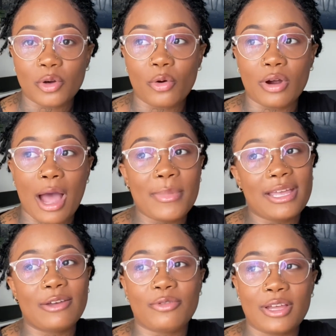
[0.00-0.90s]
Or, I
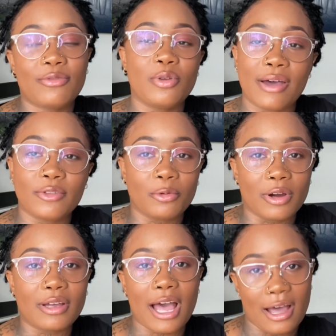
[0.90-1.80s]
mean, if you have to
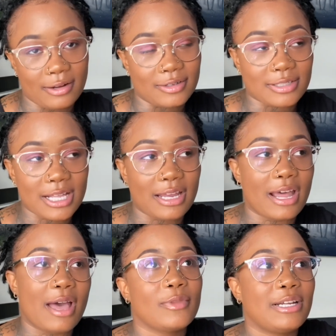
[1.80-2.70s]
work, I understand that.